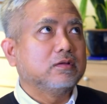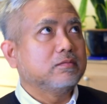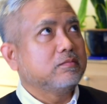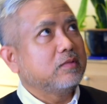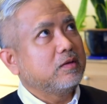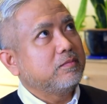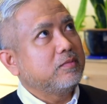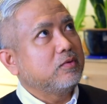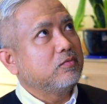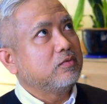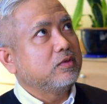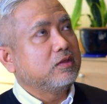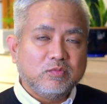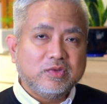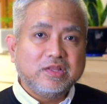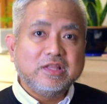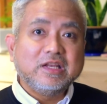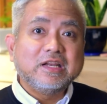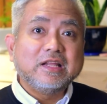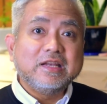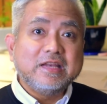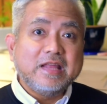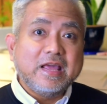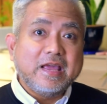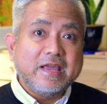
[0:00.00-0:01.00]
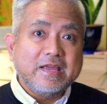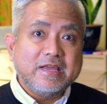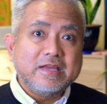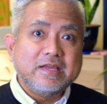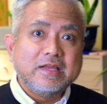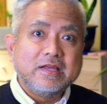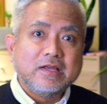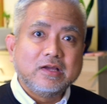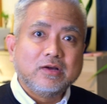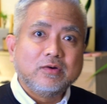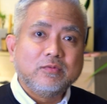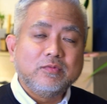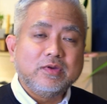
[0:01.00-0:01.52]
maybe within a day,
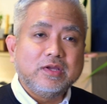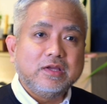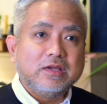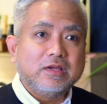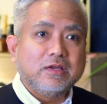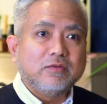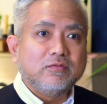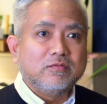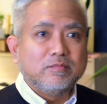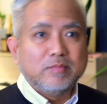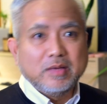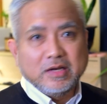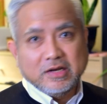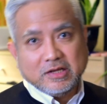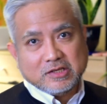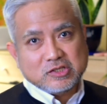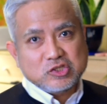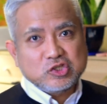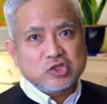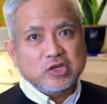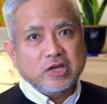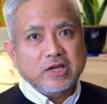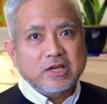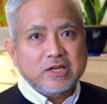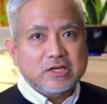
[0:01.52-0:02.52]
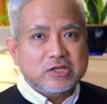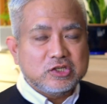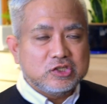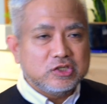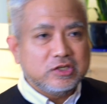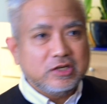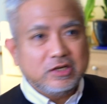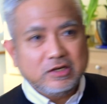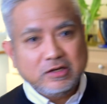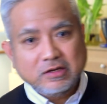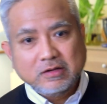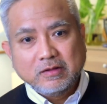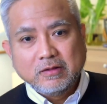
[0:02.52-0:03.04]
we've been
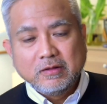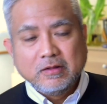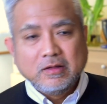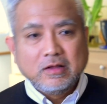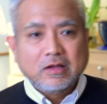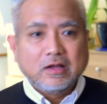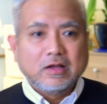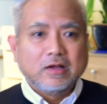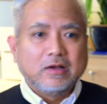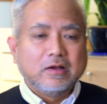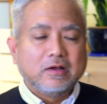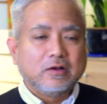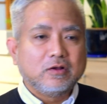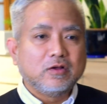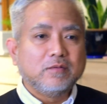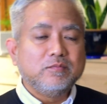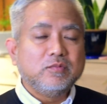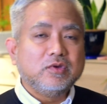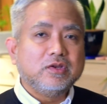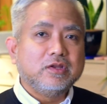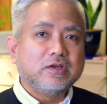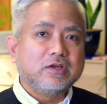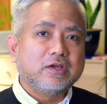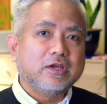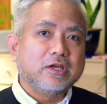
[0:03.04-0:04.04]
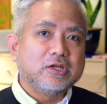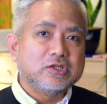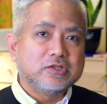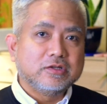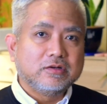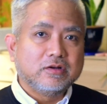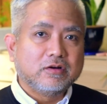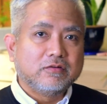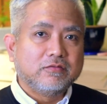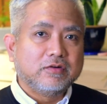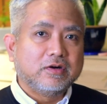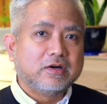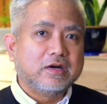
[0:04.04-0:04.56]
exchanging
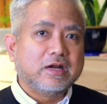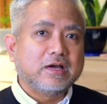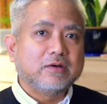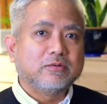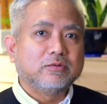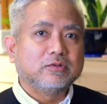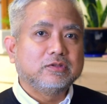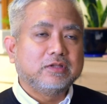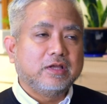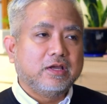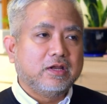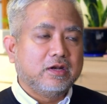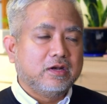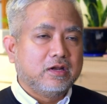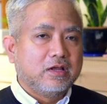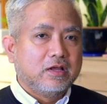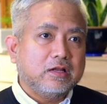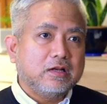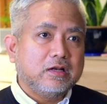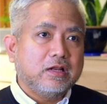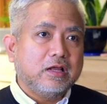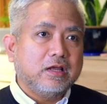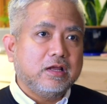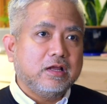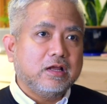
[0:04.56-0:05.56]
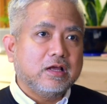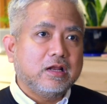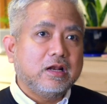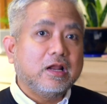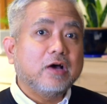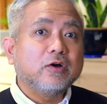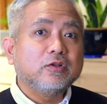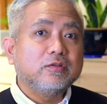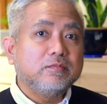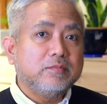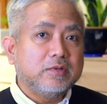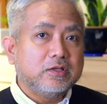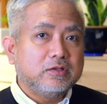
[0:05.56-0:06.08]
communication over Rakuten. They
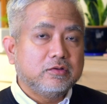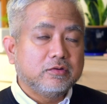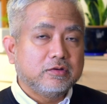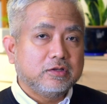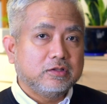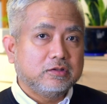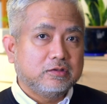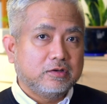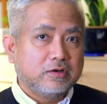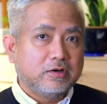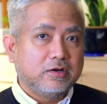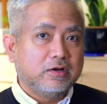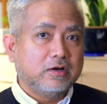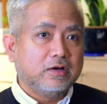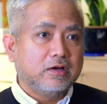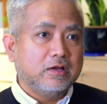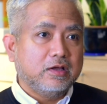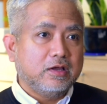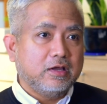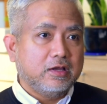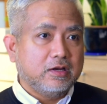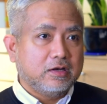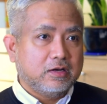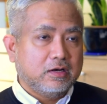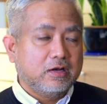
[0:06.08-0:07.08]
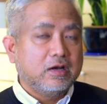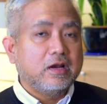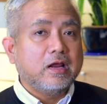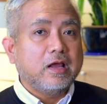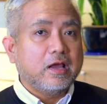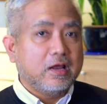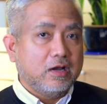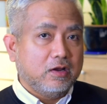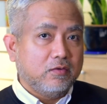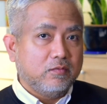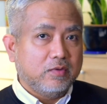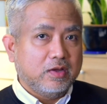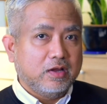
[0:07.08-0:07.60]
allowed me to return it
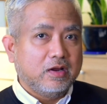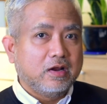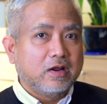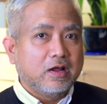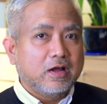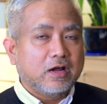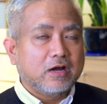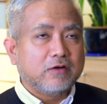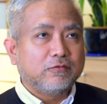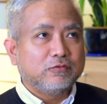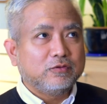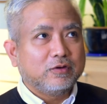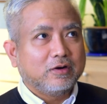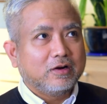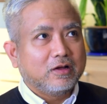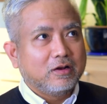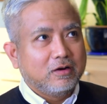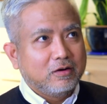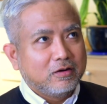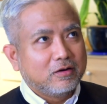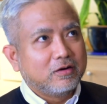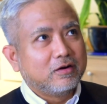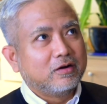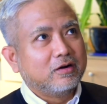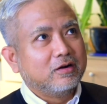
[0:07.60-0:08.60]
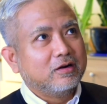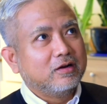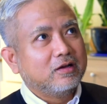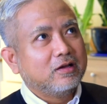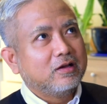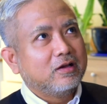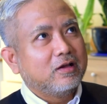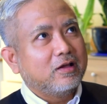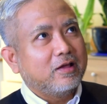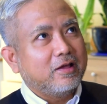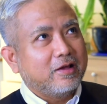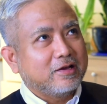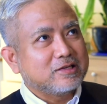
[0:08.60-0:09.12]
anyway. After a long
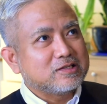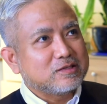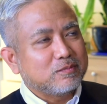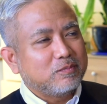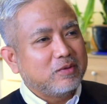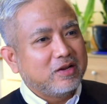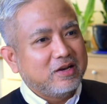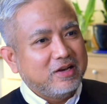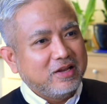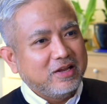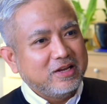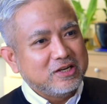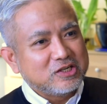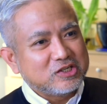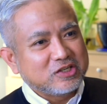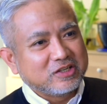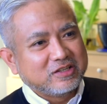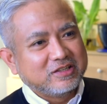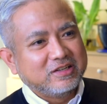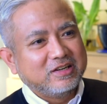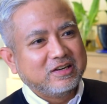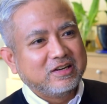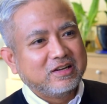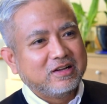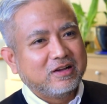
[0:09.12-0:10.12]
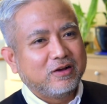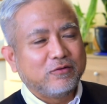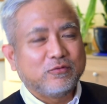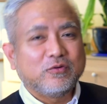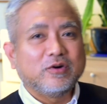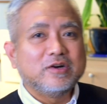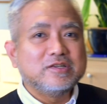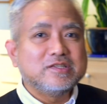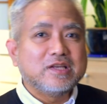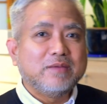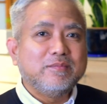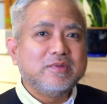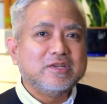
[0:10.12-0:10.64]
explanation, of
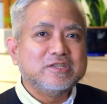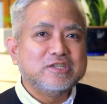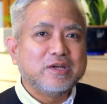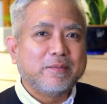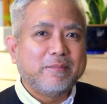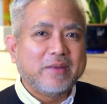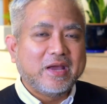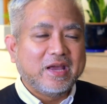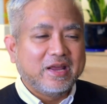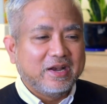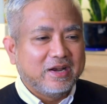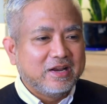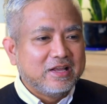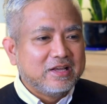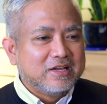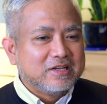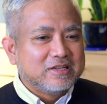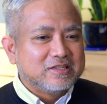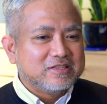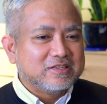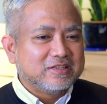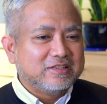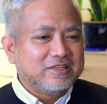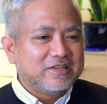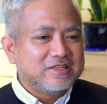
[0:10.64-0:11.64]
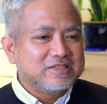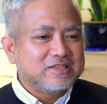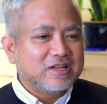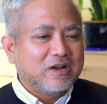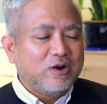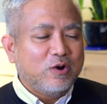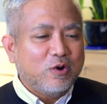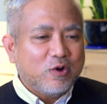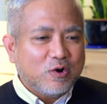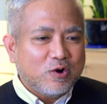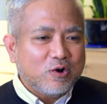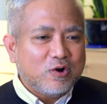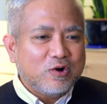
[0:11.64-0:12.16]
course I'm in Japan, so there's a
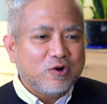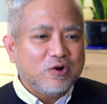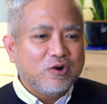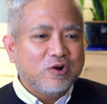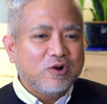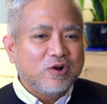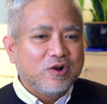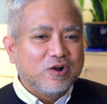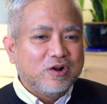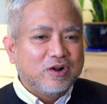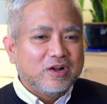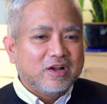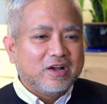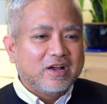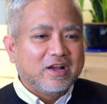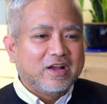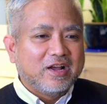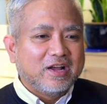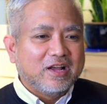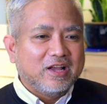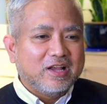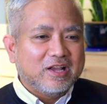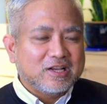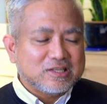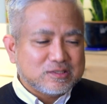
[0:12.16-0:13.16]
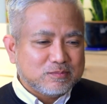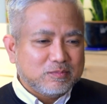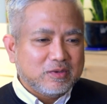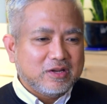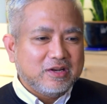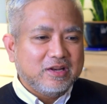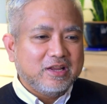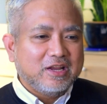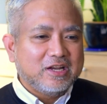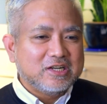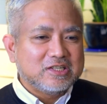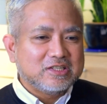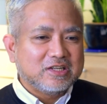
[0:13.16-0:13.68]
long
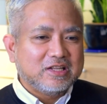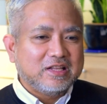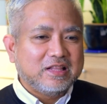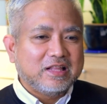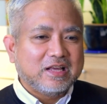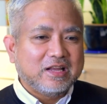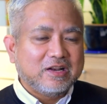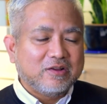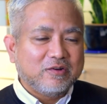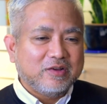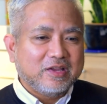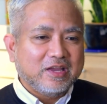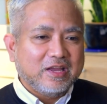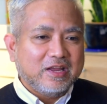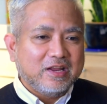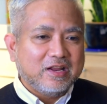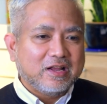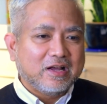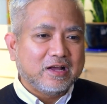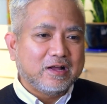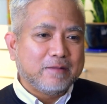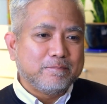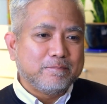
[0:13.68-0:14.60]
explanation that, okay,